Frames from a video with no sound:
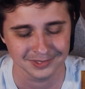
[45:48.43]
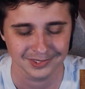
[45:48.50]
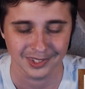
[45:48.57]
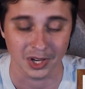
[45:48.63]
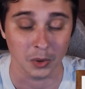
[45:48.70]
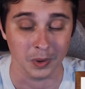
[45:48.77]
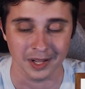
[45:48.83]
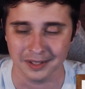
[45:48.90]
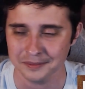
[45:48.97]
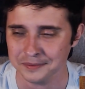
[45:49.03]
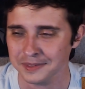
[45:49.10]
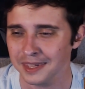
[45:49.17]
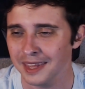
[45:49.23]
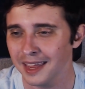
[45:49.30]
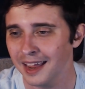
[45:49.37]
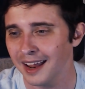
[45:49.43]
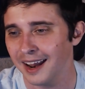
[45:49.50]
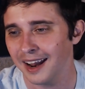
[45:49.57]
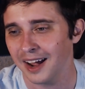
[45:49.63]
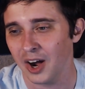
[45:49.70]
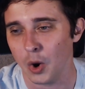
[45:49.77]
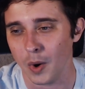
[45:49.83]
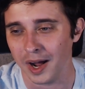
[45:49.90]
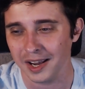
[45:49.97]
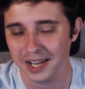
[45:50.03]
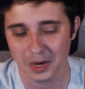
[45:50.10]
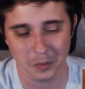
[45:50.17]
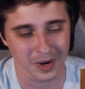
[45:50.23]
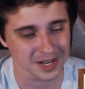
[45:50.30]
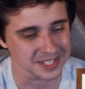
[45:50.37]
Oh well. Oh well. It
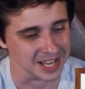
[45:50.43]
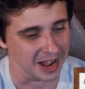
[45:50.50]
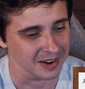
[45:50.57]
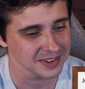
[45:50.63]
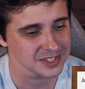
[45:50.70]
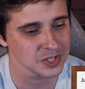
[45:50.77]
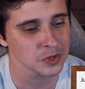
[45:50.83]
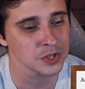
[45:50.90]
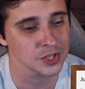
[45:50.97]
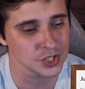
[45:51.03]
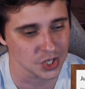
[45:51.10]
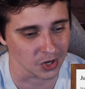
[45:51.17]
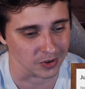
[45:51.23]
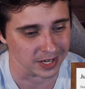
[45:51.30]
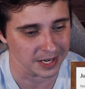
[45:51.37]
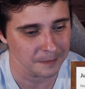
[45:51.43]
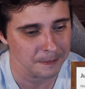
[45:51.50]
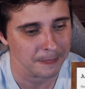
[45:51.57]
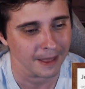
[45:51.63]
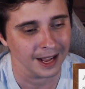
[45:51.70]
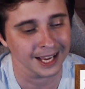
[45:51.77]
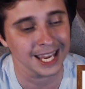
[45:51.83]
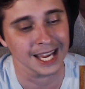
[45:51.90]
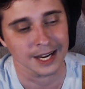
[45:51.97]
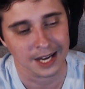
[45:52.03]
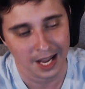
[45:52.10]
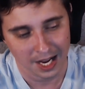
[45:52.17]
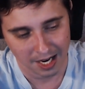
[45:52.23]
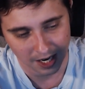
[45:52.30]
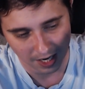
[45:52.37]
worked out. So the jury, again,
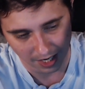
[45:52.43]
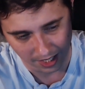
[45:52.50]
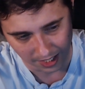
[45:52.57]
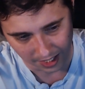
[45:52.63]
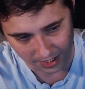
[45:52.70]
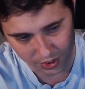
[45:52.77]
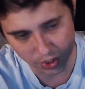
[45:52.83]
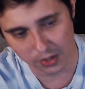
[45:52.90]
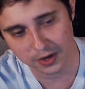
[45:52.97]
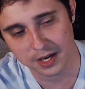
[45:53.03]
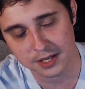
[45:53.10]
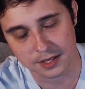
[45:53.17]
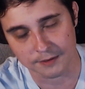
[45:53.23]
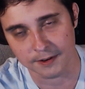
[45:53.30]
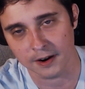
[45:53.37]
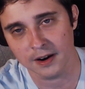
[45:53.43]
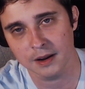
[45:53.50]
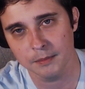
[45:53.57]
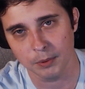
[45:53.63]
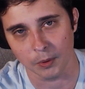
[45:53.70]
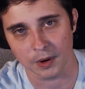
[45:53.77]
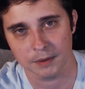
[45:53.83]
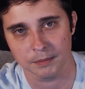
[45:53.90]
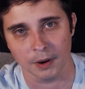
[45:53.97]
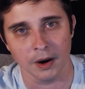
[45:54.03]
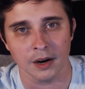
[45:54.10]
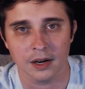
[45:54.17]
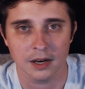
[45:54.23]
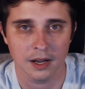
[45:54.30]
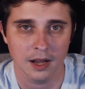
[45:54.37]
a jury is a very important
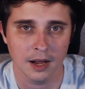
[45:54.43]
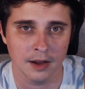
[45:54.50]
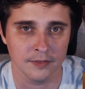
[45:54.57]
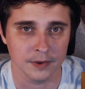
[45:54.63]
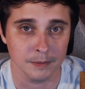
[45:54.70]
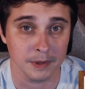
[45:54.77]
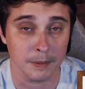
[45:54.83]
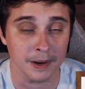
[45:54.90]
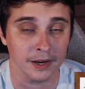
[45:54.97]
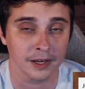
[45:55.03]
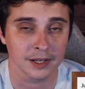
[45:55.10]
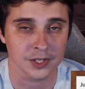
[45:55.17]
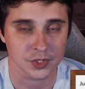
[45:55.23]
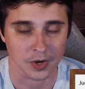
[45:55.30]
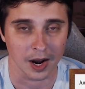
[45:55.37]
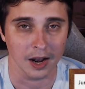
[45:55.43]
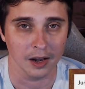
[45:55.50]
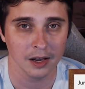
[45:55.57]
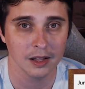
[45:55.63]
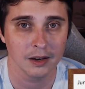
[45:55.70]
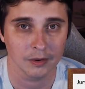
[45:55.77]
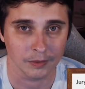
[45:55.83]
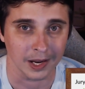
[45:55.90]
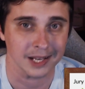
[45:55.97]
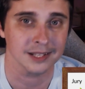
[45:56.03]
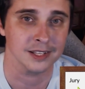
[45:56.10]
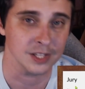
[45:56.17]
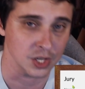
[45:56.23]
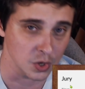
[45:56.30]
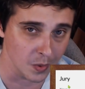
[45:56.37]
part of an American trial, right?
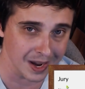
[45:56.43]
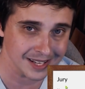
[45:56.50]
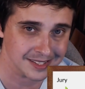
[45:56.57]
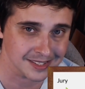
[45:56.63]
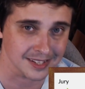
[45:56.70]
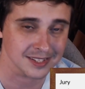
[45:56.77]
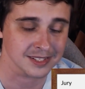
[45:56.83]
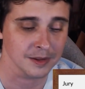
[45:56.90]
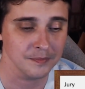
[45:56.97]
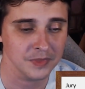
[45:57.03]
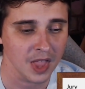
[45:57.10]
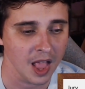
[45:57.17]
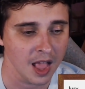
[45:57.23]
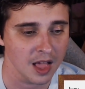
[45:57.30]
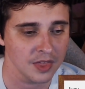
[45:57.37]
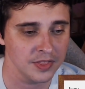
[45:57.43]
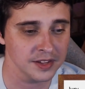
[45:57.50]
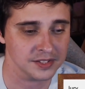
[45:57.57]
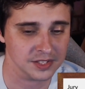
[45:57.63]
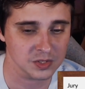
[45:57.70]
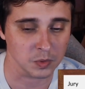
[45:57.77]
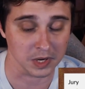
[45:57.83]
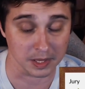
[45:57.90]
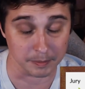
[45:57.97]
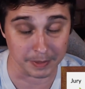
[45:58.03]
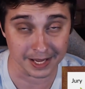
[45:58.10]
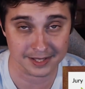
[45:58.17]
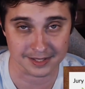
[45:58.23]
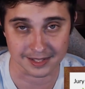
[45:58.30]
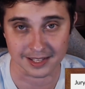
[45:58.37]
The U.S. system, this is one of the
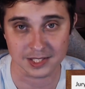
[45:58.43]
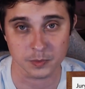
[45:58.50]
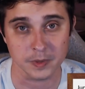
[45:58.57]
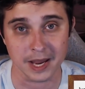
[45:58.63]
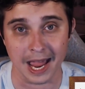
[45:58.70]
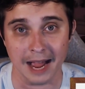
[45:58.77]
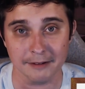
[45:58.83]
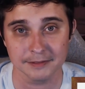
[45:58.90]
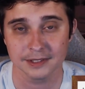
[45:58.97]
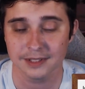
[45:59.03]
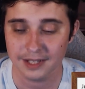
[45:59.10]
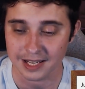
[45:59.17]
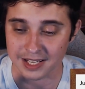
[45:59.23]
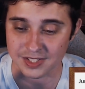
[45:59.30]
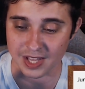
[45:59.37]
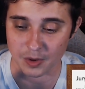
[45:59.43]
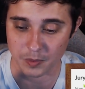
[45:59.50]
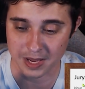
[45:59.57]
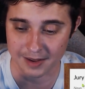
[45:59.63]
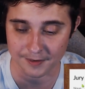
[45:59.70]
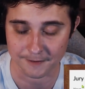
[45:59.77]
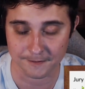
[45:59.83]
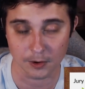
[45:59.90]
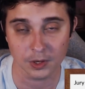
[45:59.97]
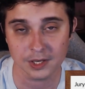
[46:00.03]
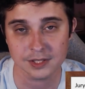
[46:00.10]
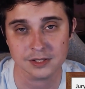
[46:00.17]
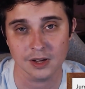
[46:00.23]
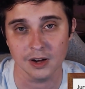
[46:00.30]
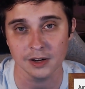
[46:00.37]
best things we have, is that we have a
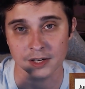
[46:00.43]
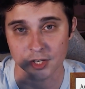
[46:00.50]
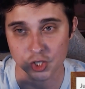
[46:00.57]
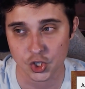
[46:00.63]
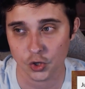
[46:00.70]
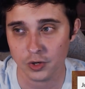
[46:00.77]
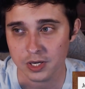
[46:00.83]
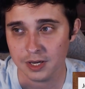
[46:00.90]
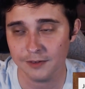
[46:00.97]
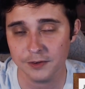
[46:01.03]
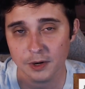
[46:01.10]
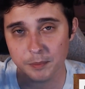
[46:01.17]
focus on a jury of your